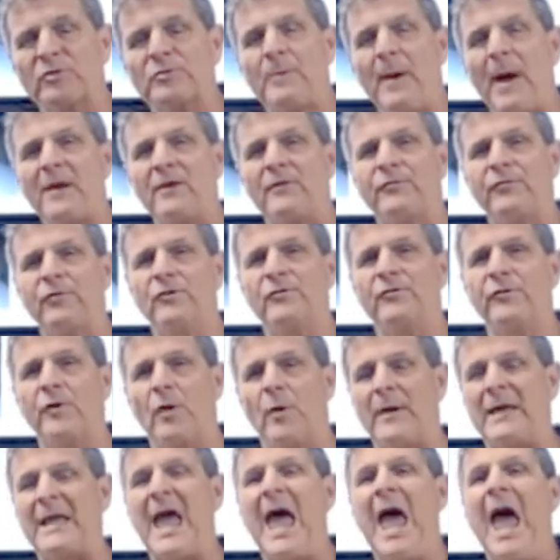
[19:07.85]
spinal fluid
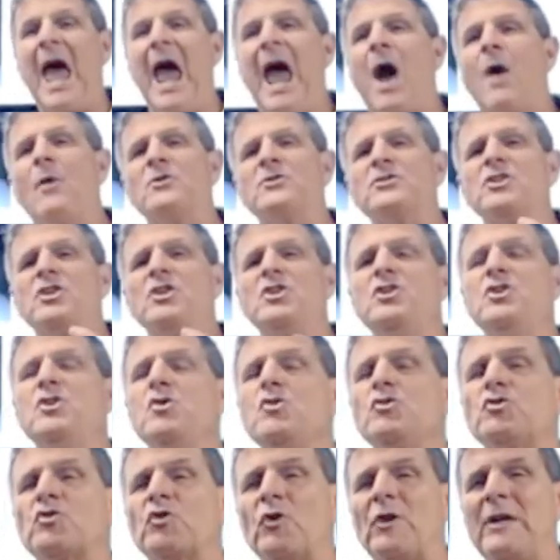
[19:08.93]
flowing? How is the
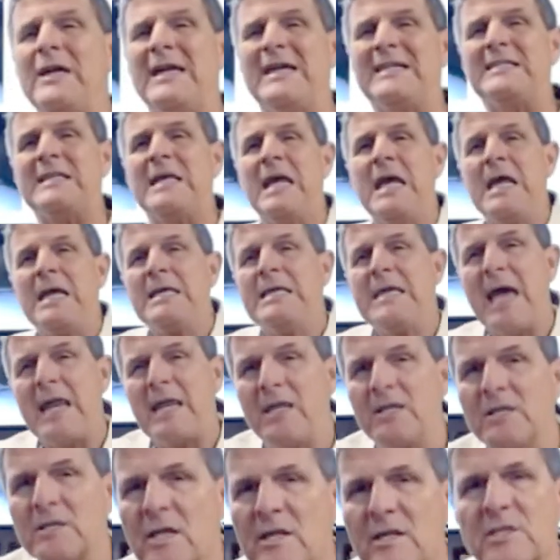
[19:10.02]
nutrient
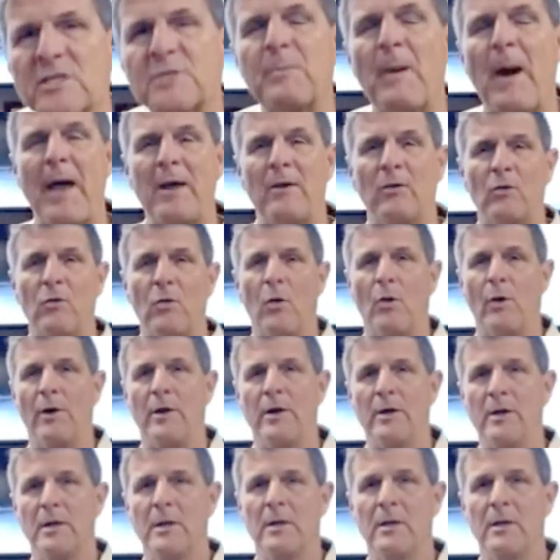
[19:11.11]
getting to the spinal cord?